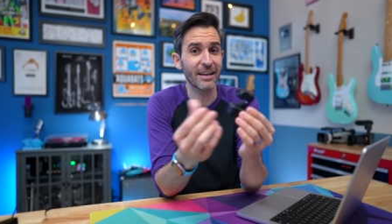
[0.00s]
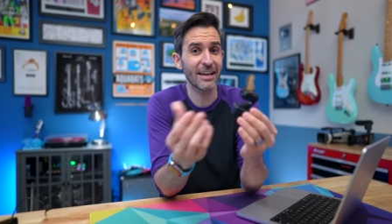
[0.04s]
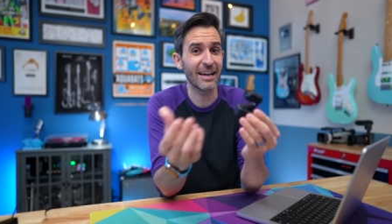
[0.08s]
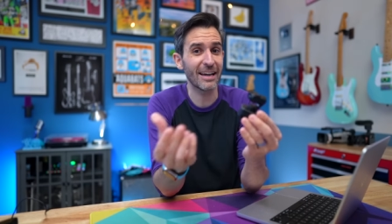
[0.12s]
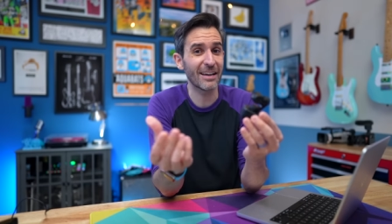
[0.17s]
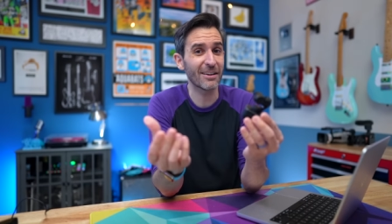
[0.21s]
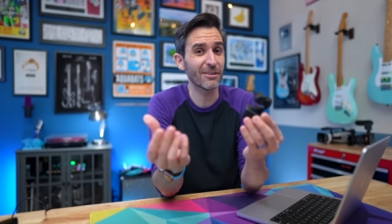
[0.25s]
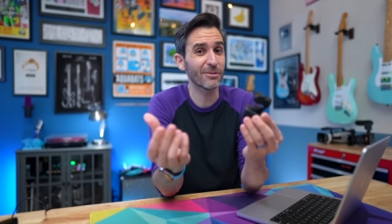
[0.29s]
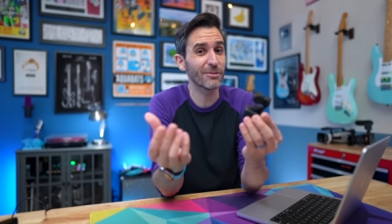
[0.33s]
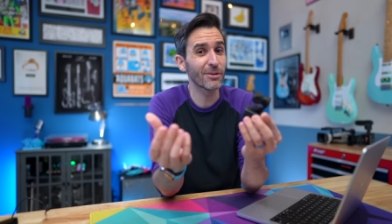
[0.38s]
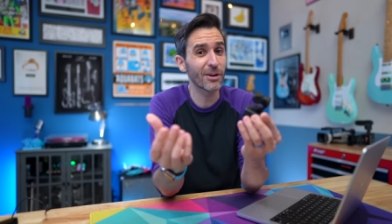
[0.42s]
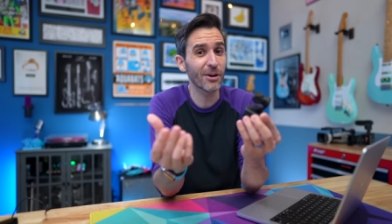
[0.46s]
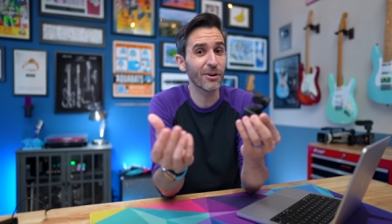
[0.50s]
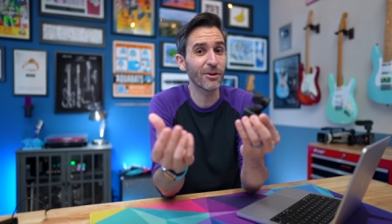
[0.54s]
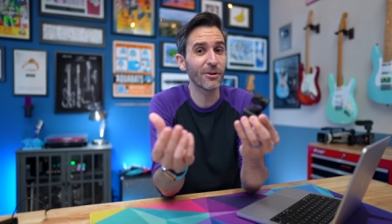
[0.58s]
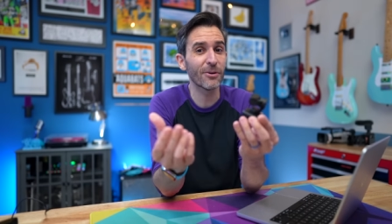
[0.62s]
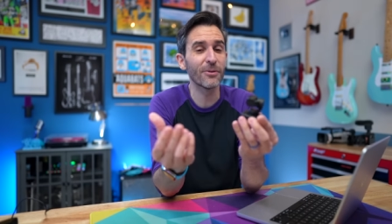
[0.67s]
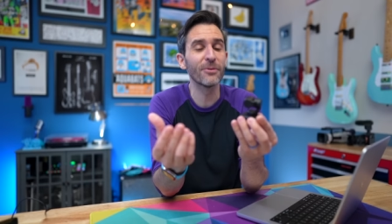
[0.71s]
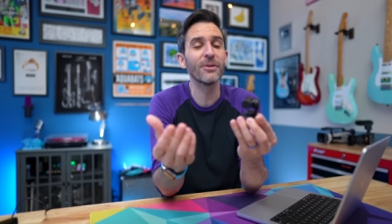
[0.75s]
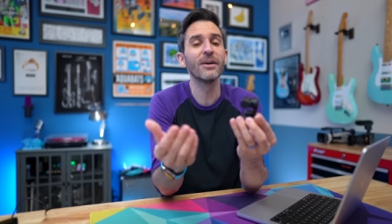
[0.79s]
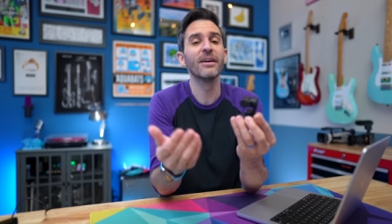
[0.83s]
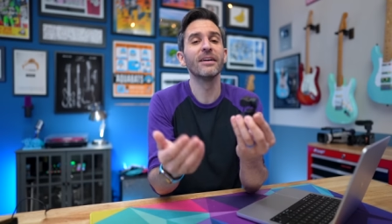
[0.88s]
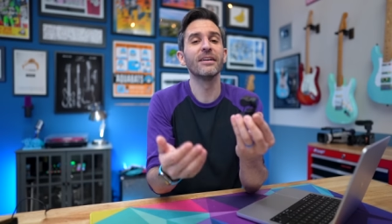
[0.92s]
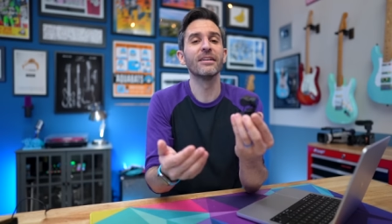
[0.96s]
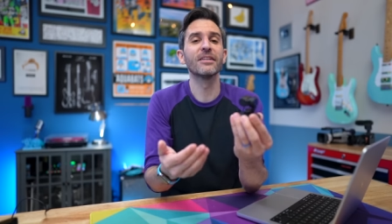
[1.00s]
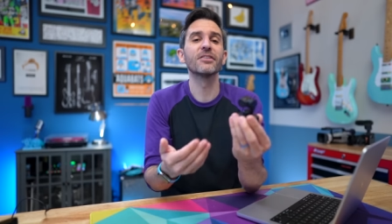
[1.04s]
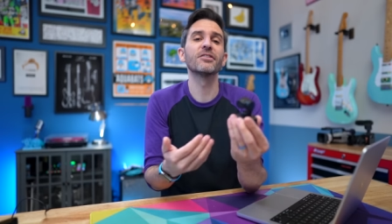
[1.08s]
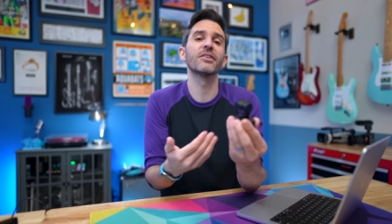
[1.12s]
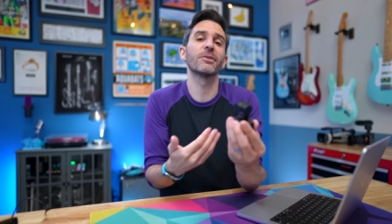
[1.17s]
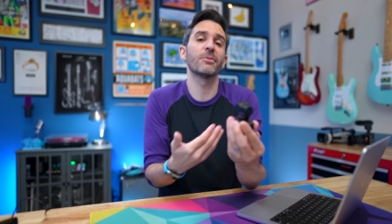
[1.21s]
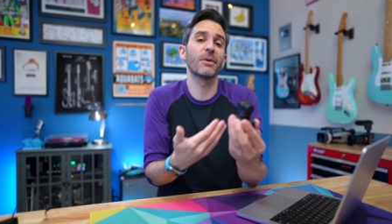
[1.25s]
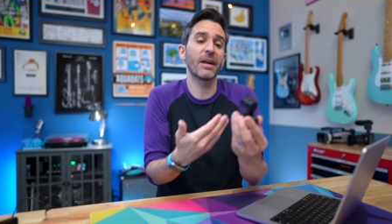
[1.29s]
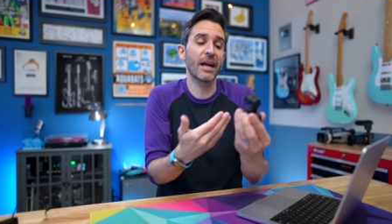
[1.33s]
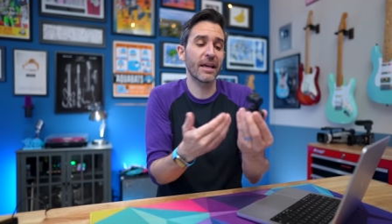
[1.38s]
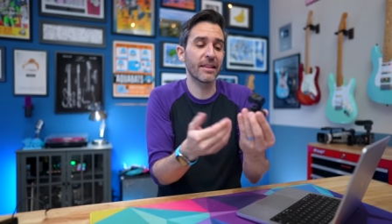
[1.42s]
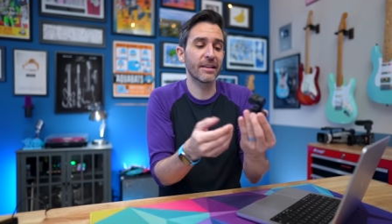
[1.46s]
I don't know. So
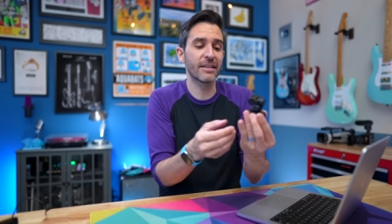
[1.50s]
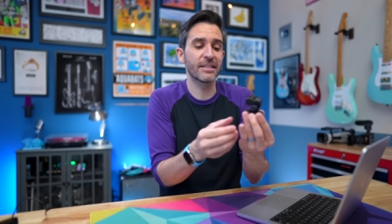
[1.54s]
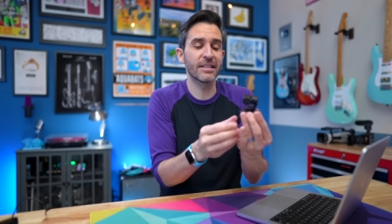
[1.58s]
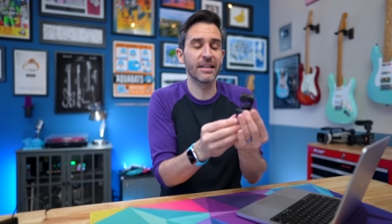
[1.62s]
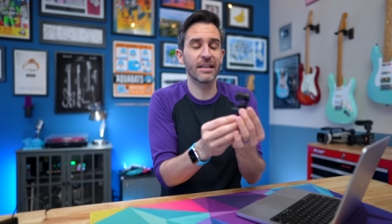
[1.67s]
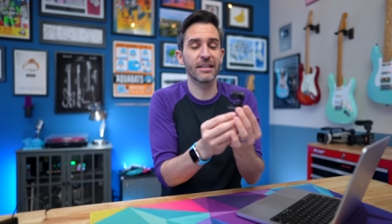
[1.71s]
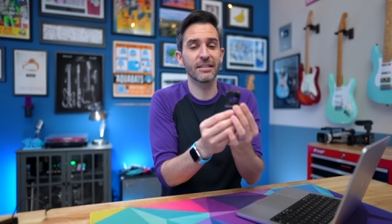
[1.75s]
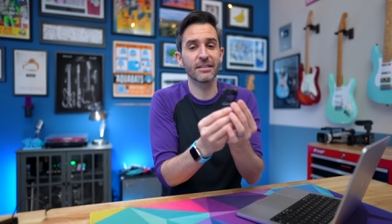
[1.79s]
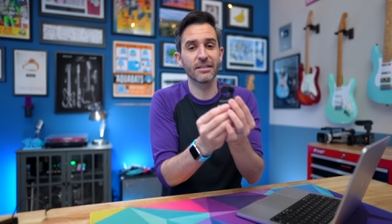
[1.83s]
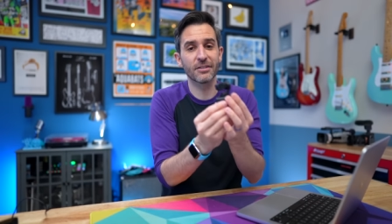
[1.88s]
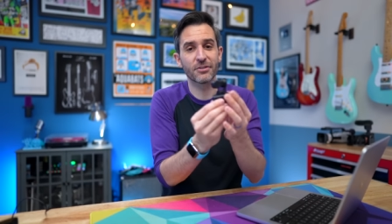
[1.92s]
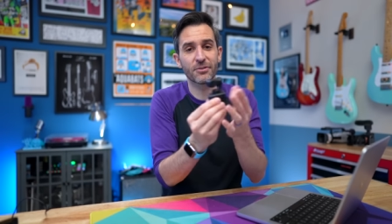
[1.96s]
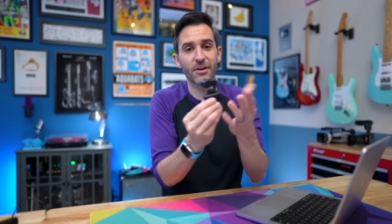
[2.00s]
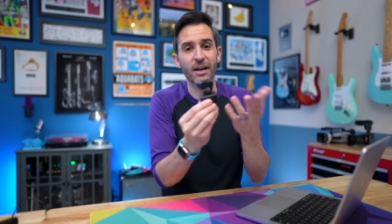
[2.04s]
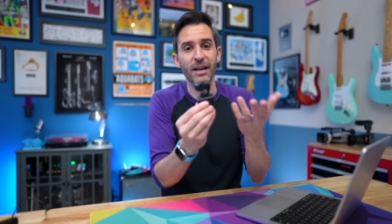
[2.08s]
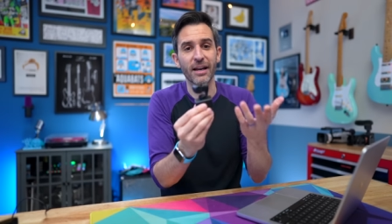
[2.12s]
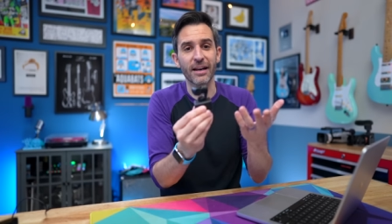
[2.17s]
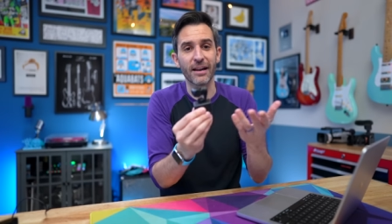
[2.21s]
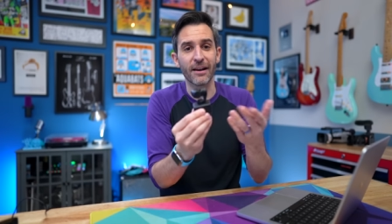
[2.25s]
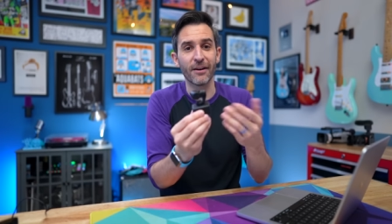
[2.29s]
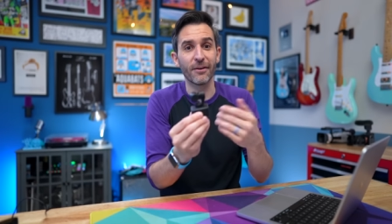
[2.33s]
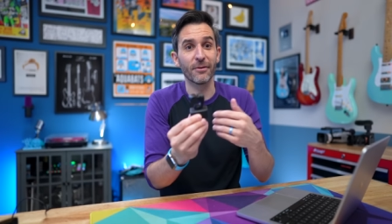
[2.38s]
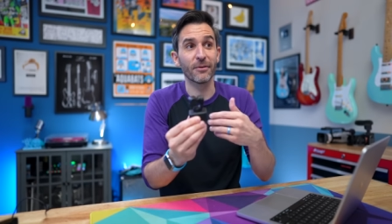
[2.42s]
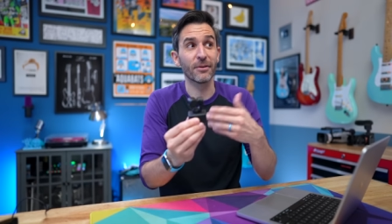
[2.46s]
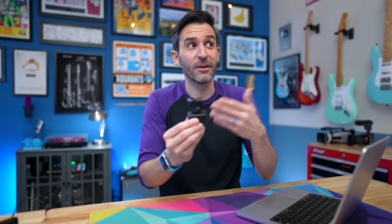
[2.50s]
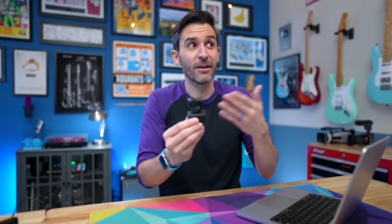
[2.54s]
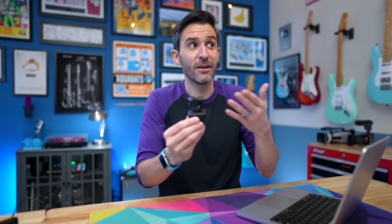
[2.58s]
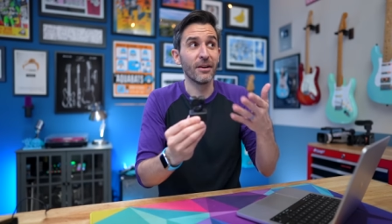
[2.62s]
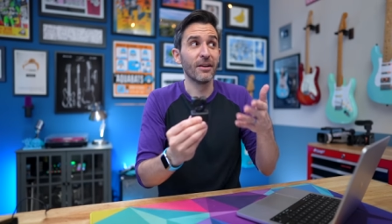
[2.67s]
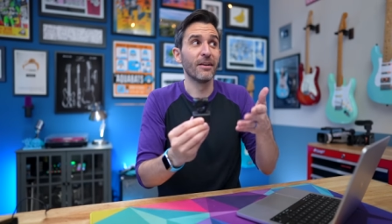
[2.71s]
then when I had the chance to try it out